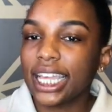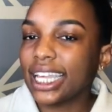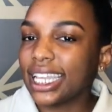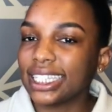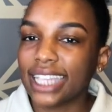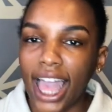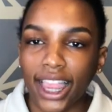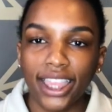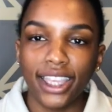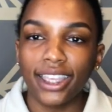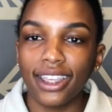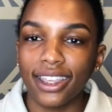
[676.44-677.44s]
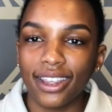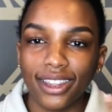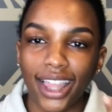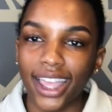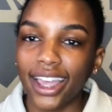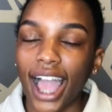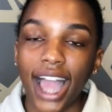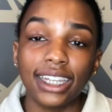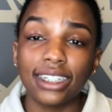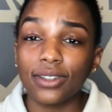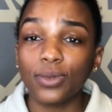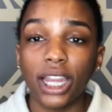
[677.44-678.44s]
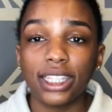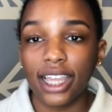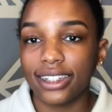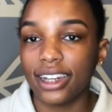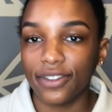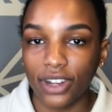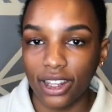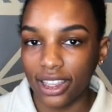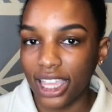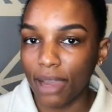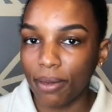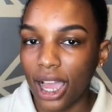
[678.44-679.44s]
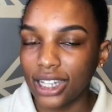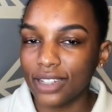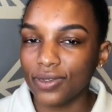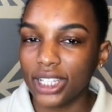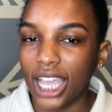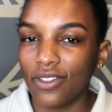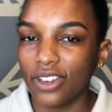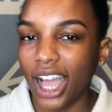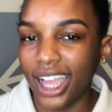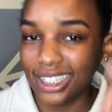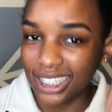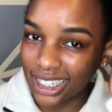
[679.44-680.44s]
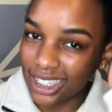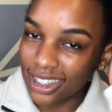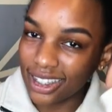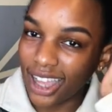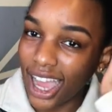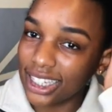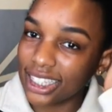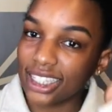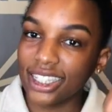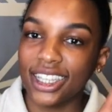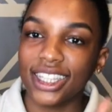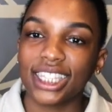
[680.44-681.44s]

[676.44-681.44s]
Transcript: exactly, like, when I sat down in front of the camera, I didn't really have an idea, honestly.